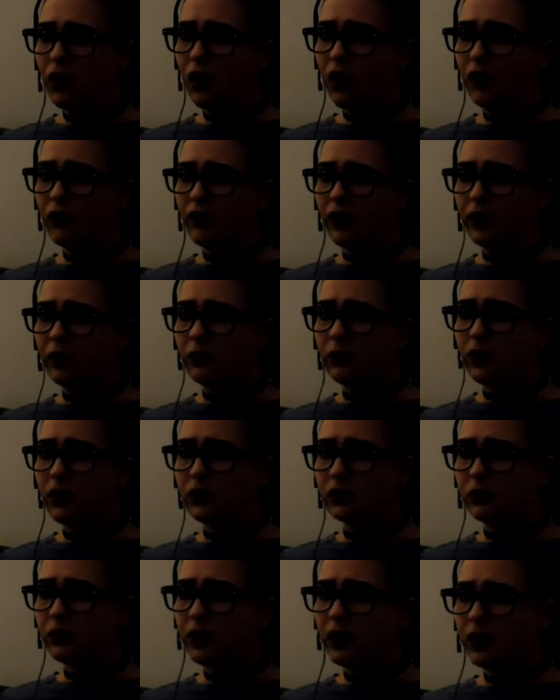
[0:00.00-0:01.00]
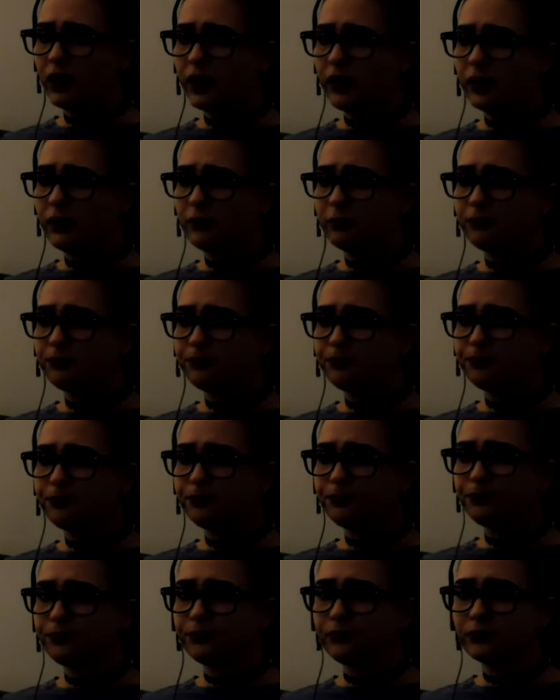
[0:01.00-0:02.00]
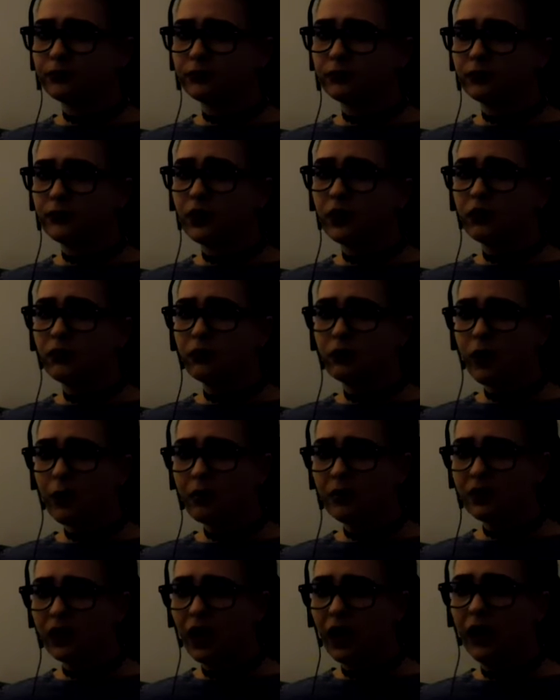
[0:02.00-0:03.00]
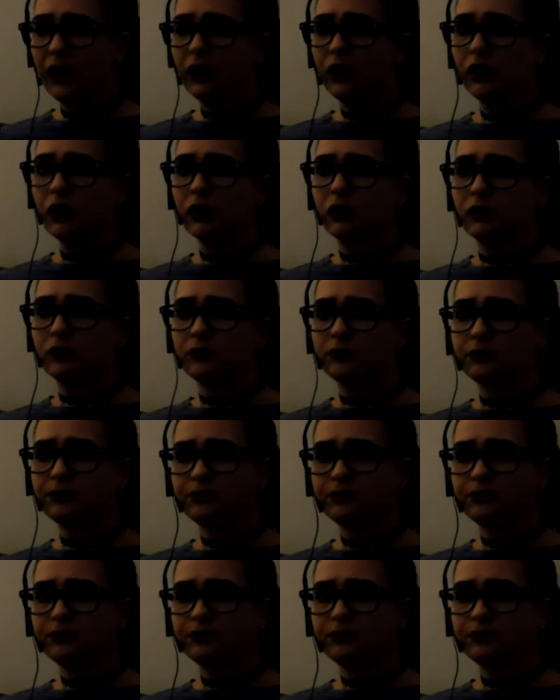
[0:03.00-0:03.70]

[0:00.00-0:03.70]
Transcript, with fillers: Alright, what else we got here? Reptile.